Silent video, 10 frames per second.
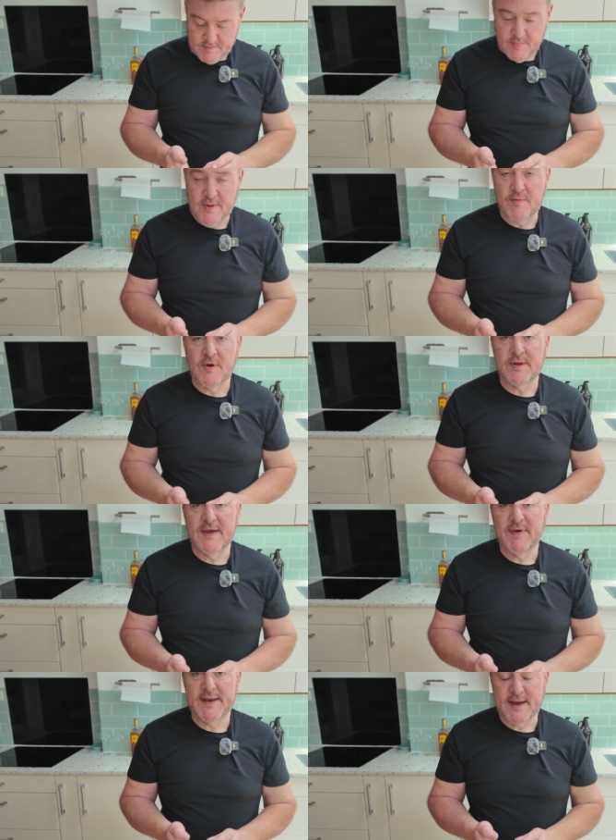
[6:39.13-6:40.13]
So I've got to
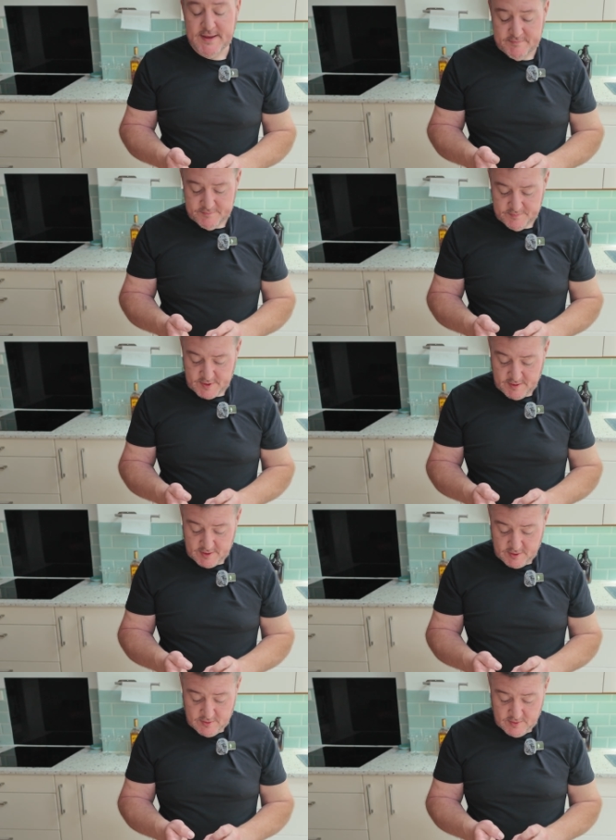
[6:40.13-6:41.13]
give it a name. I'm going
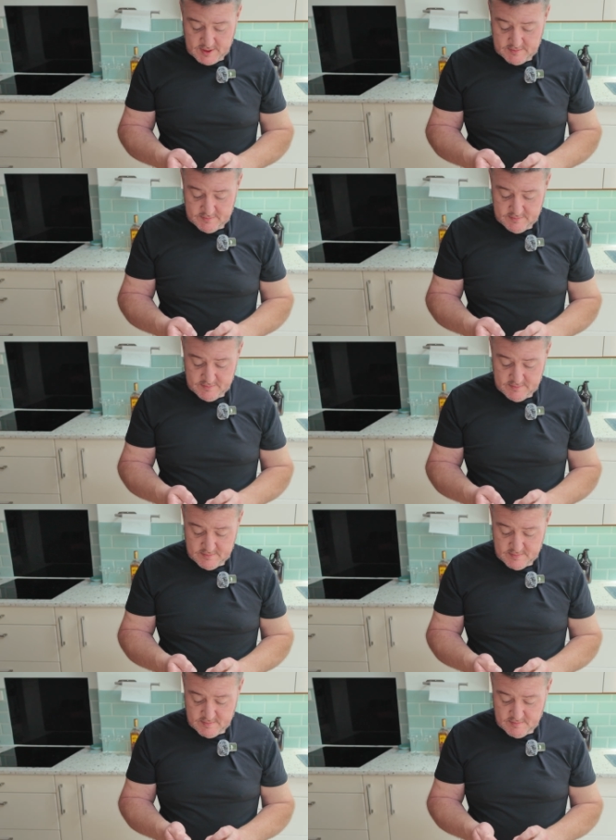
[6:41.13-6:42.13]
to call it
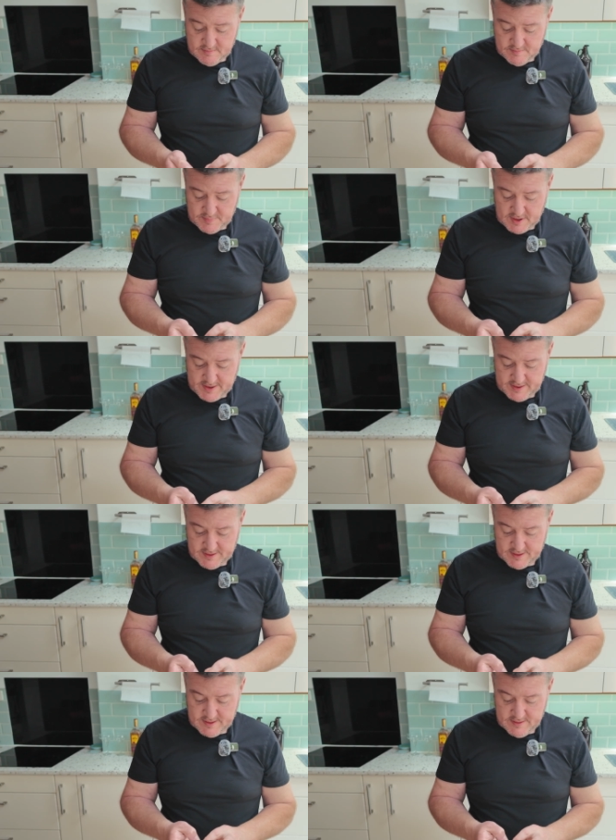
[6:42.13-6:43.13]

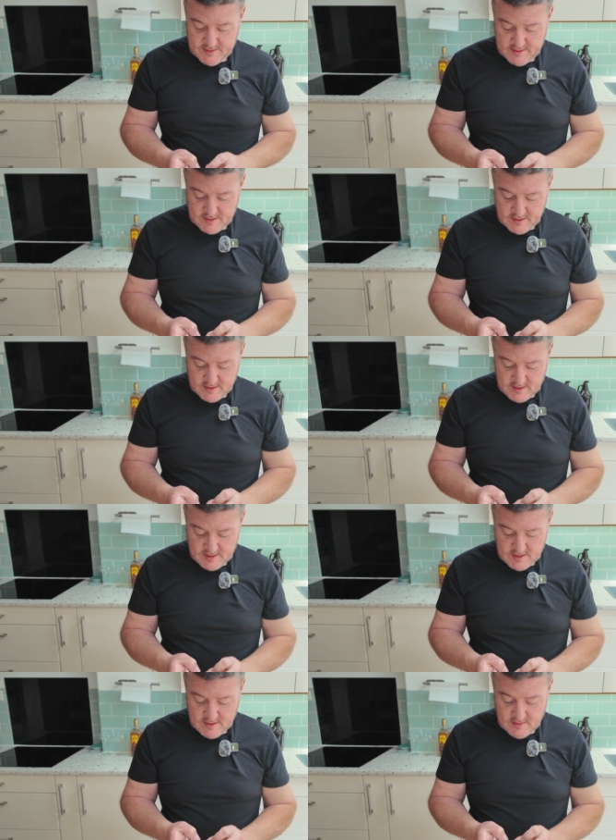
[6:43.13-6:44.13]
Pinter
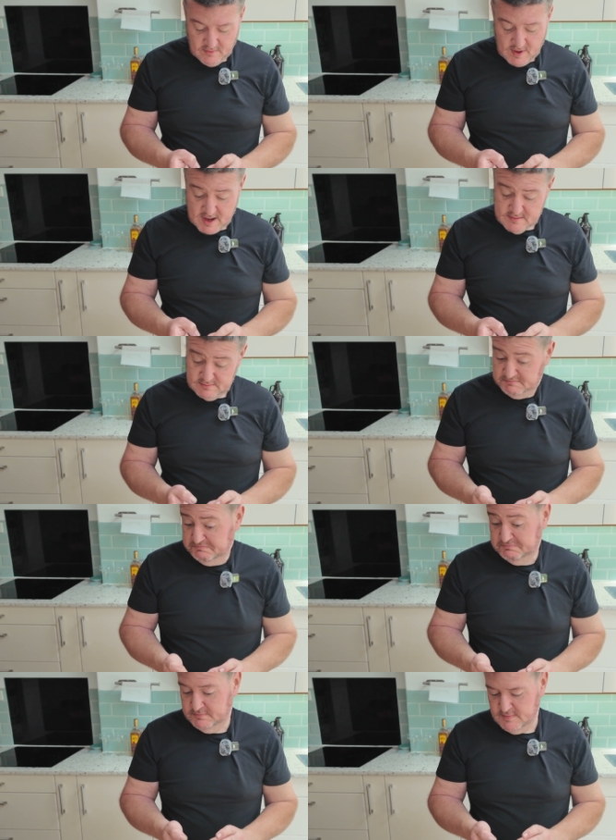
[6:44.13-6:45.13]
1.
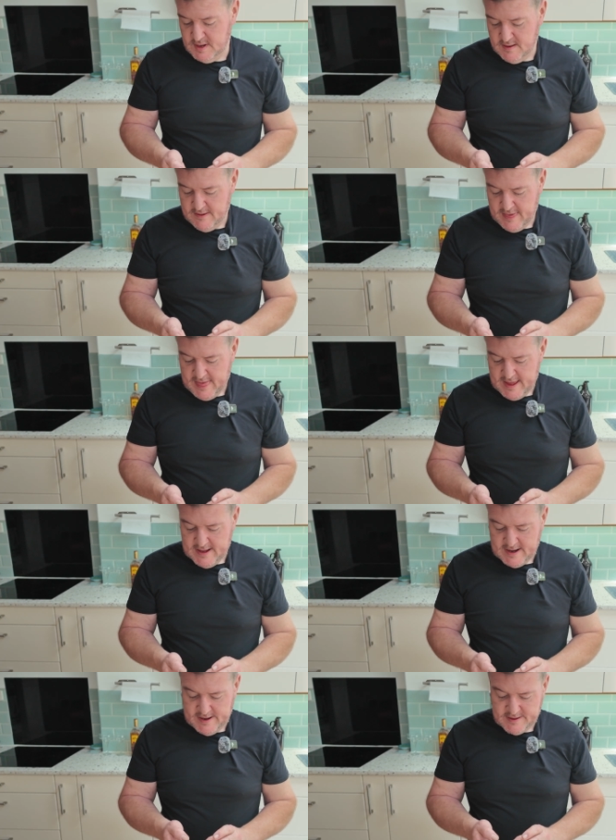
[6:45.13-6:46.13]

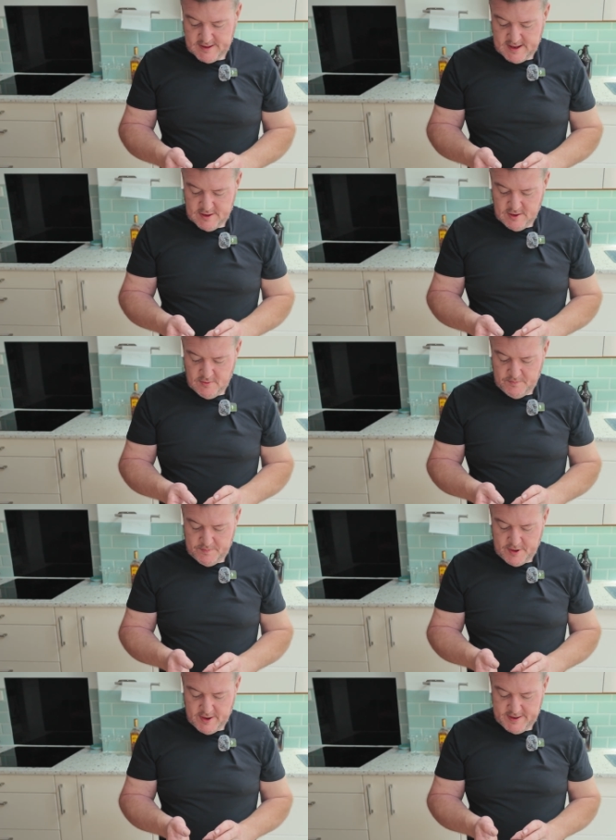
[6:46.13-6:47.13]
And it says enter your
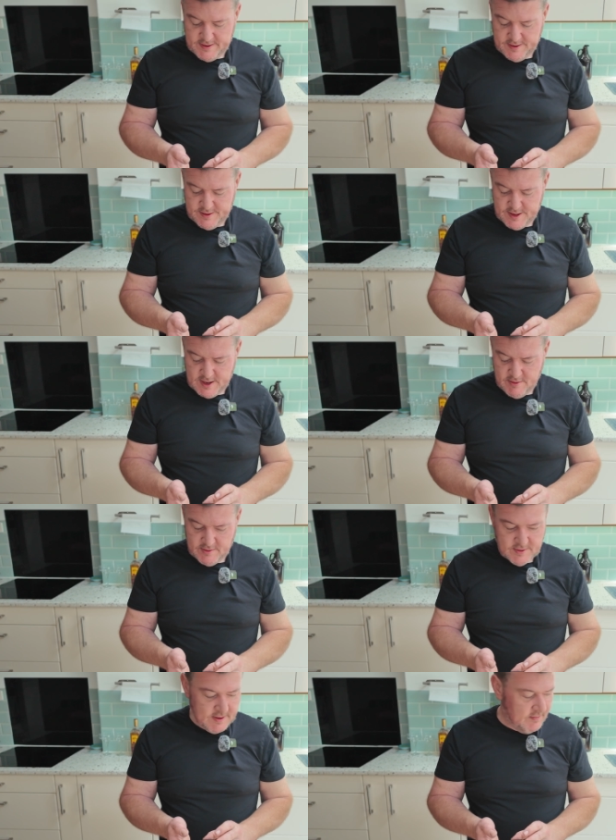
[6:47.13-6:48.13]
Pinter
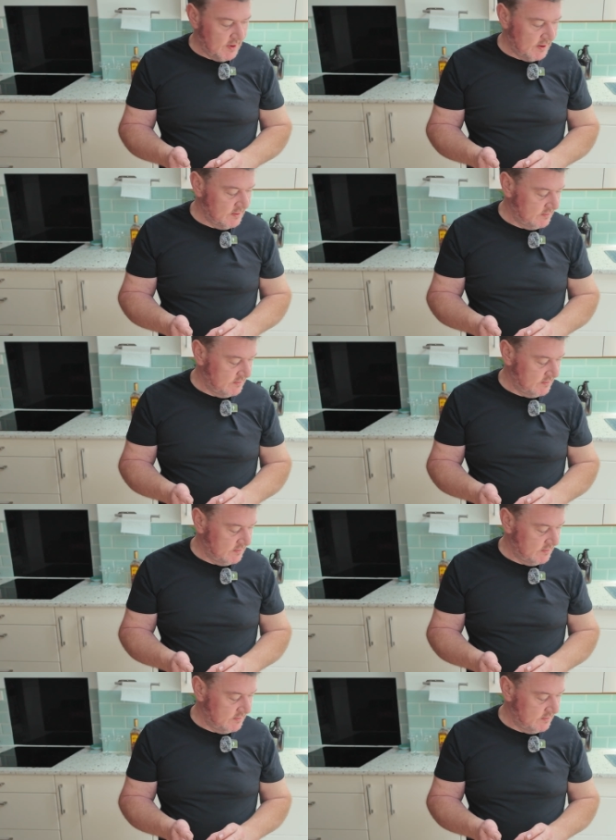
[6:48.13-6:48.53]
serial number,